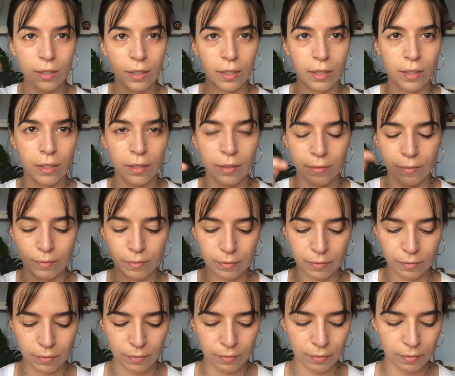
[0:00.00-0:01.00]

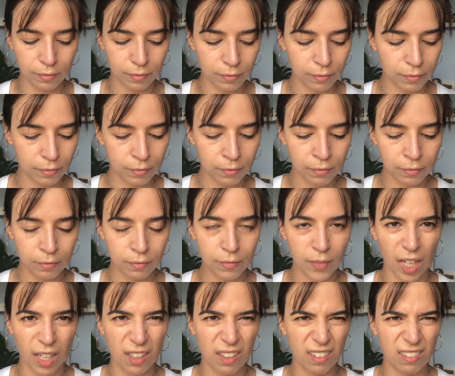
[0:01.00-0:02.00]

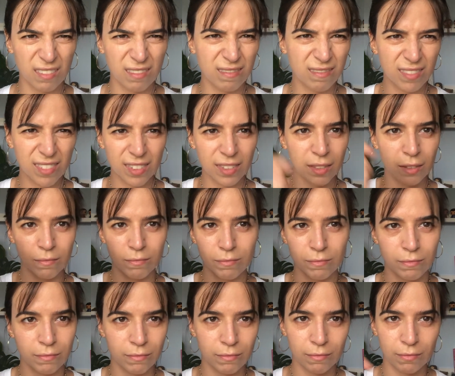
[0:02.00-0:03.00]
I don't know, the
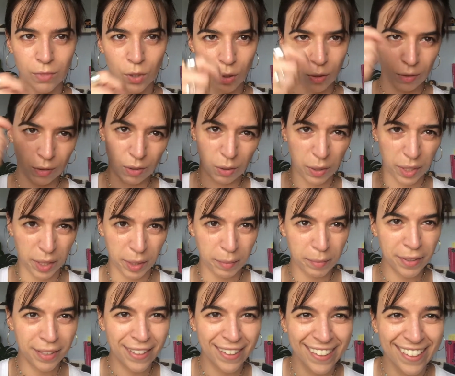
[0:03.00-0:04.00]
cream